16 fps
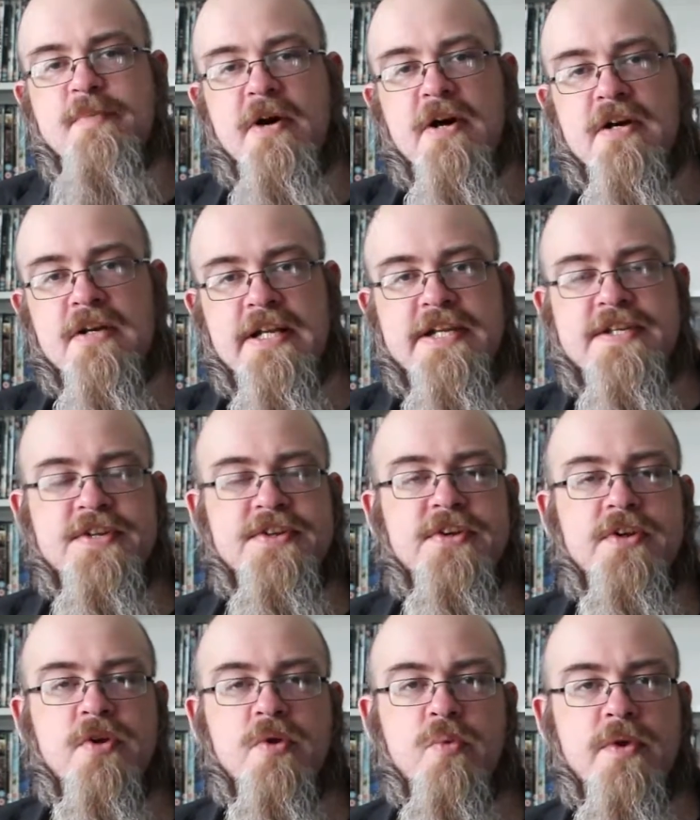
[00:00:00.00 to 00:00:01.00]
partly to
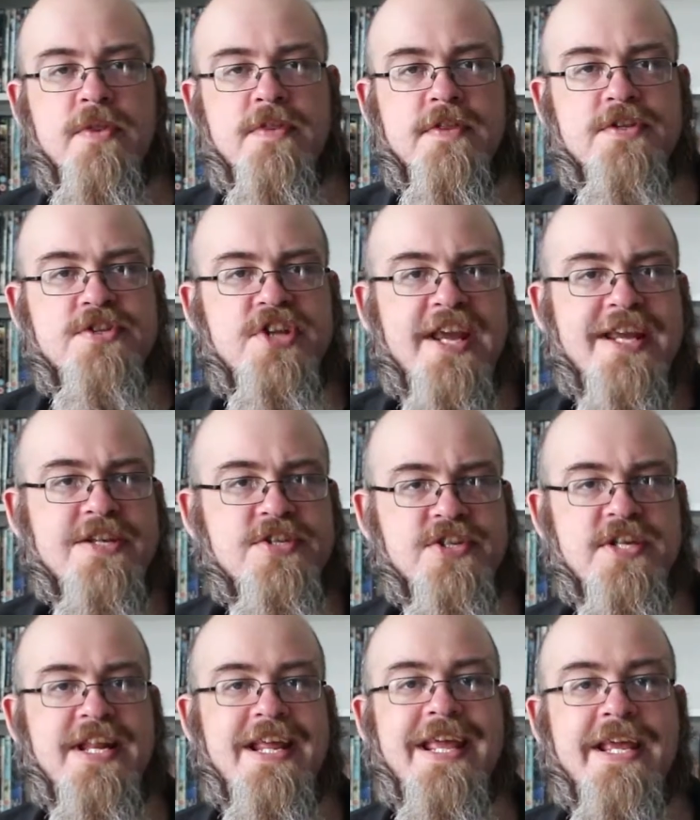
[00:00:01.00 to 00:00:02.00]
do with the
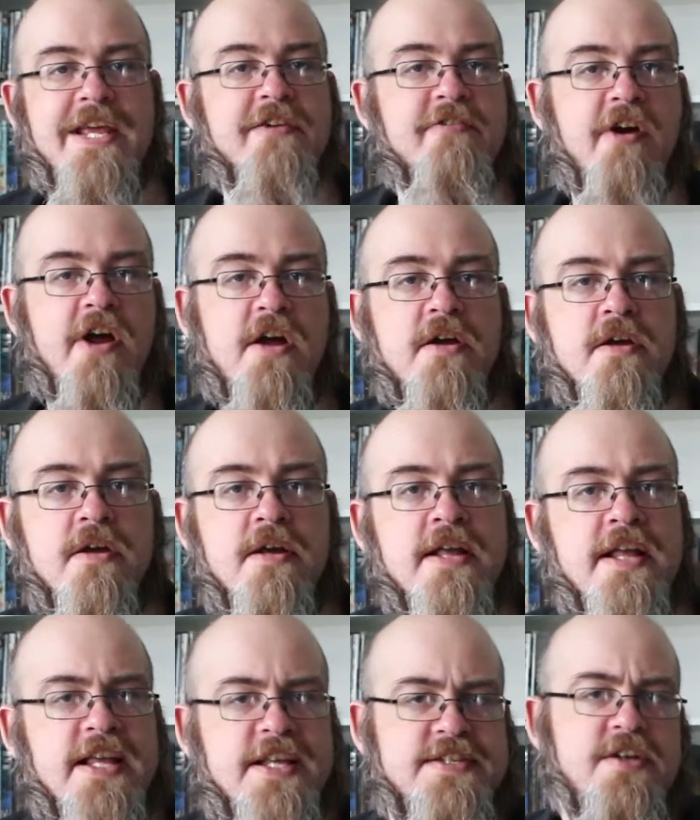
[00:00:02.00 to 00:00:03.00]
change in era
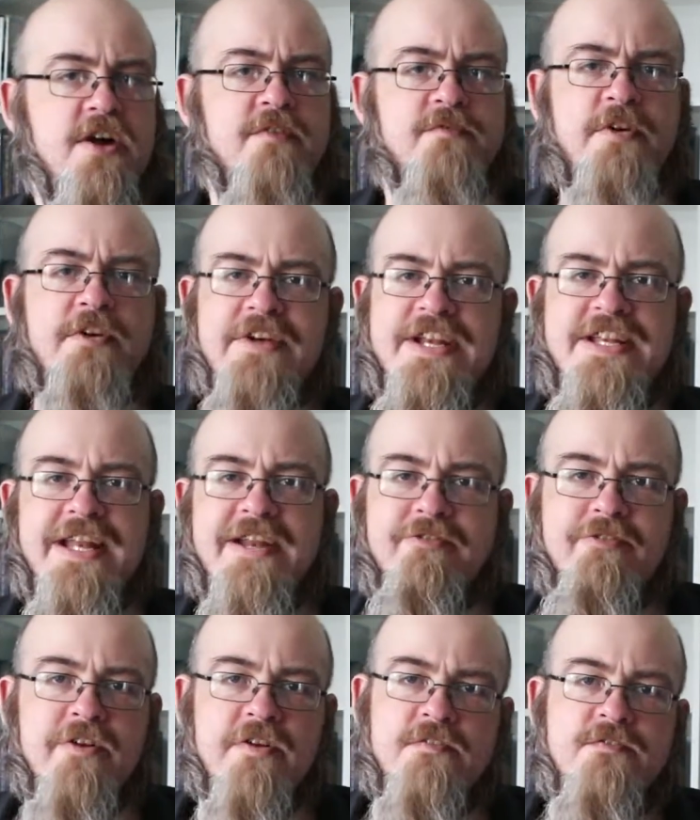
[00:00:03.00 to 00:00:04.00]
it's got a very
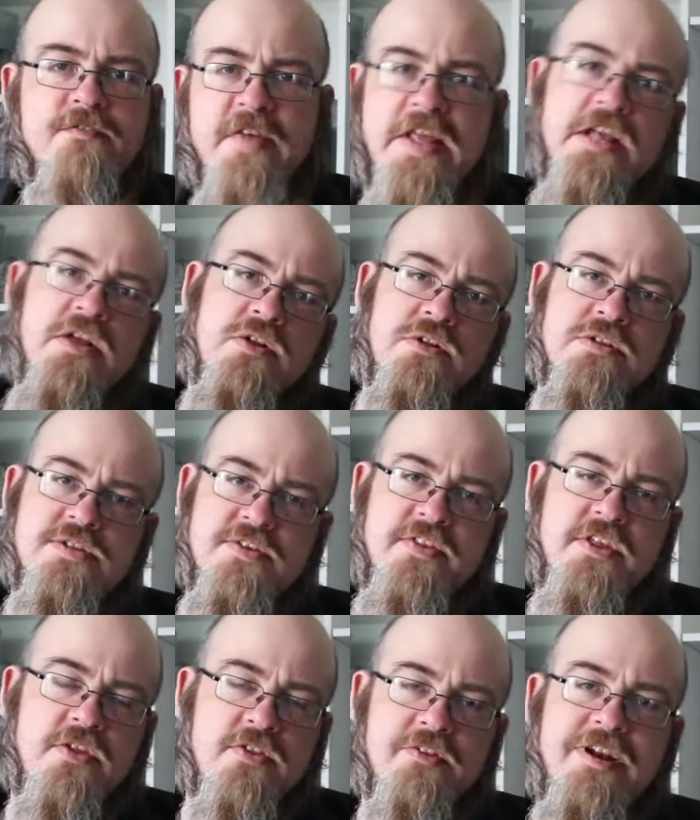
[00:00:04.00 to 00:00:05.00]
different feel to
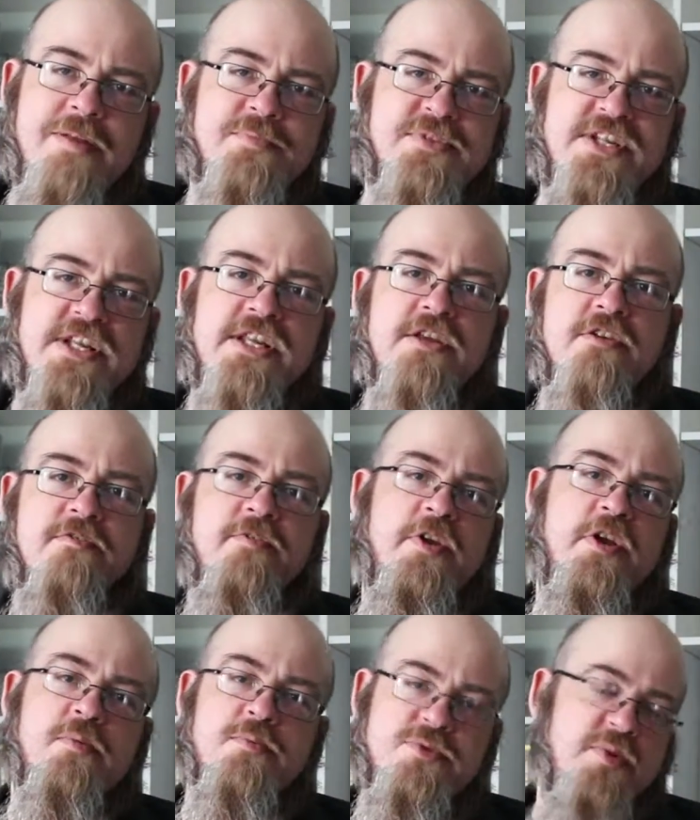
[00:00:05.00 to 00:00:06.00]
the other MCU
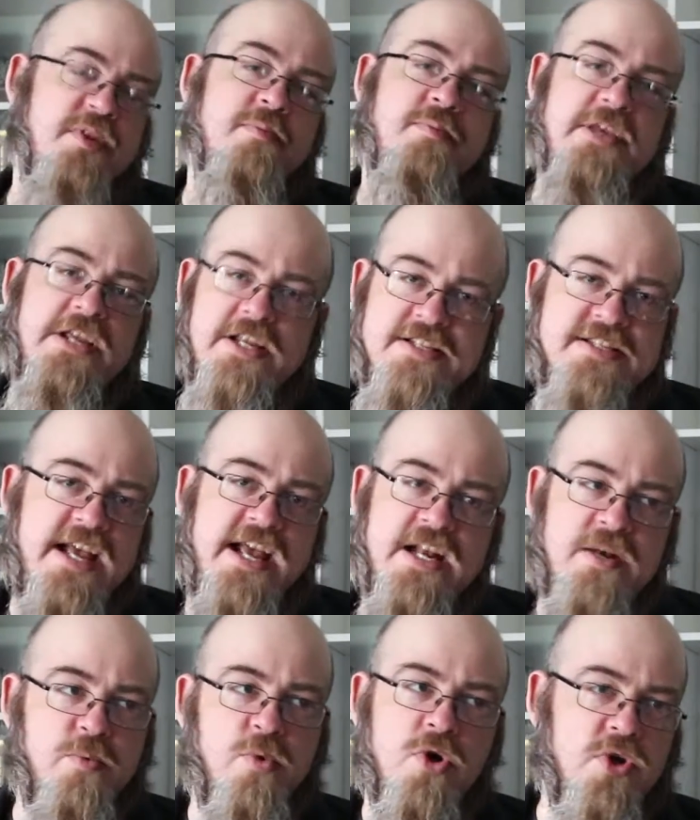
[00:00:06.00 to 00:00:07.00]
films with it being set
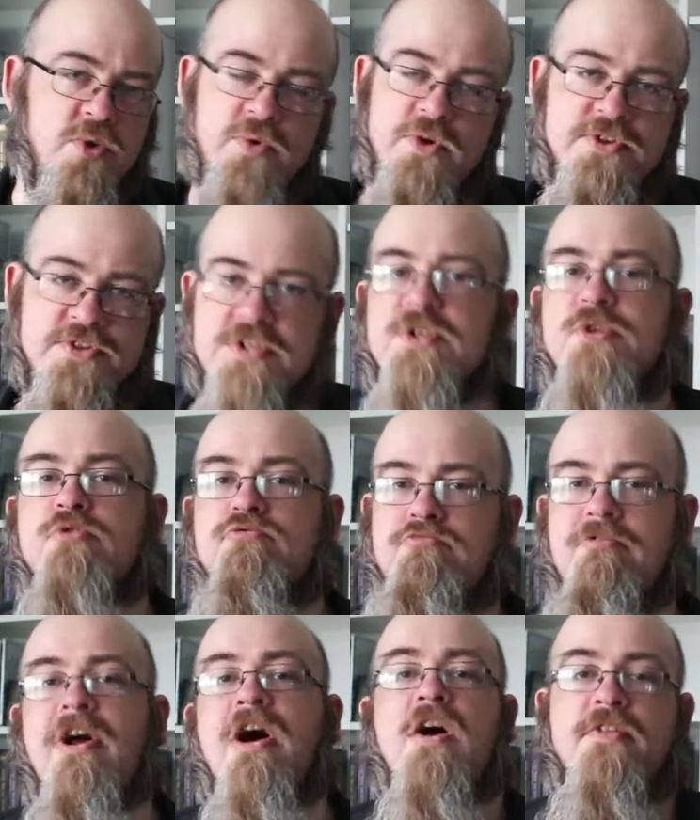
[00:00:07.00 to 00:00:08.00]
in World War II
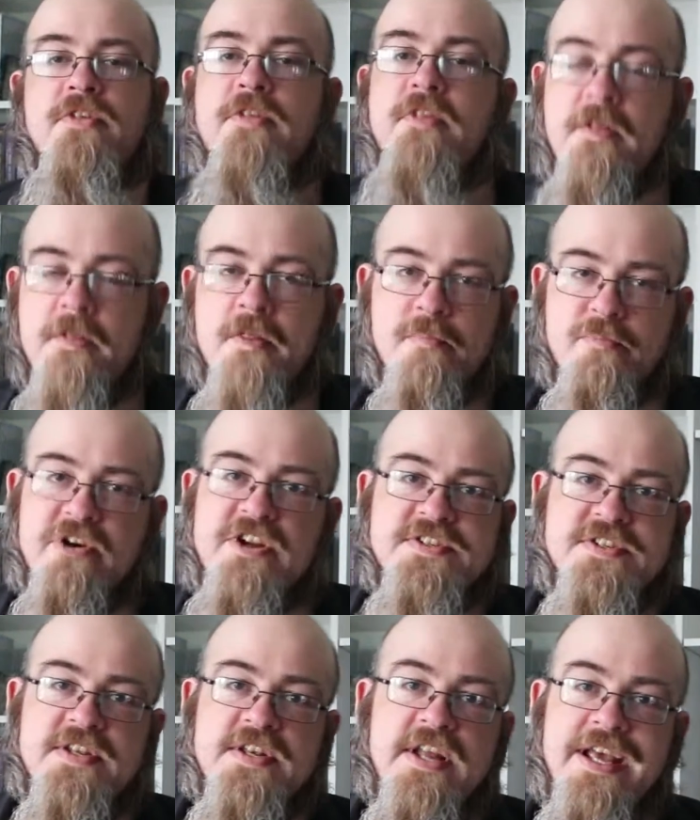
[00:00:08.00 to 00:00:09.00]
rather than the
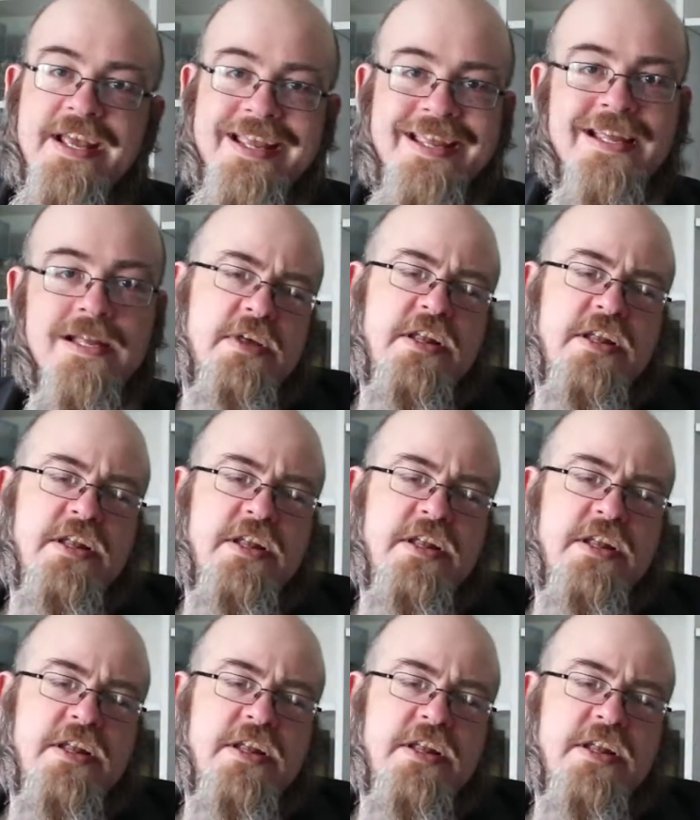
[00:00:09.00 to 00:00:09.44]
present day.